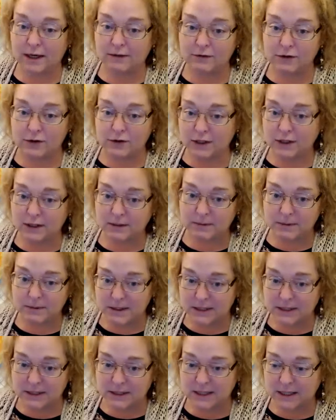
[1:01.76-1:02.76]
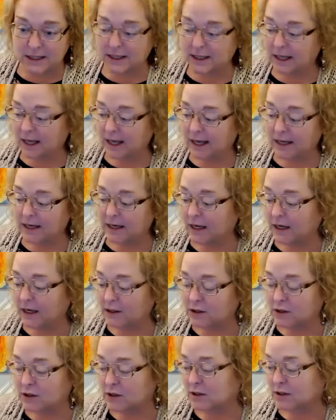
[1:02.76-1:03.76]
after eclipse season that
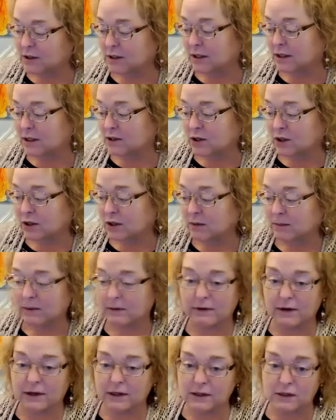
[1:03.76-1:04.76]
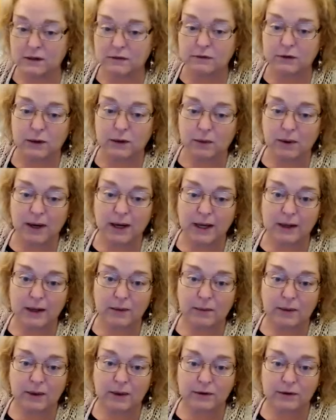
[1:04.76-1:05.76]
it's going to be relatively
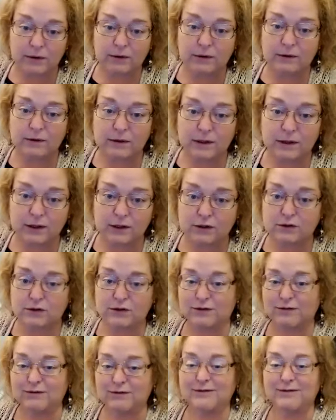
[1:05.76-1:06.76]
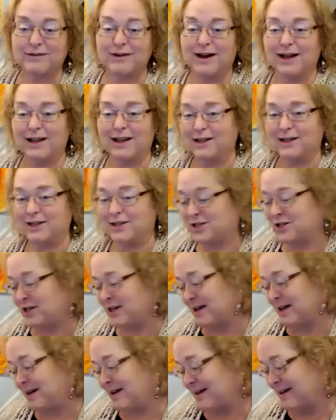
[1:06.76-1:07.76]
quiet, whether the
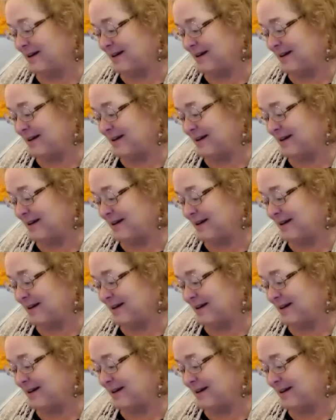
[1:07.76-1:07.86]
astrology